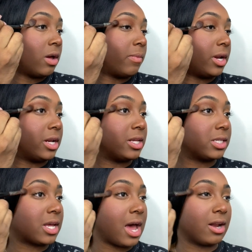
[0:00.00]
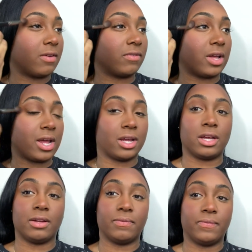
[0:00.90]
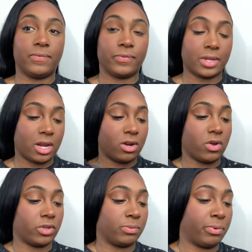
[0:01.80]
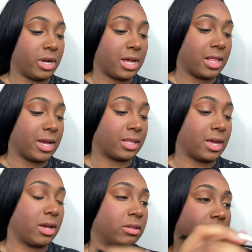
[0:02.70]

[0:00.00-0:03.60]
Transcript: But it is kind of like, I don't know, it's pretty. I like that.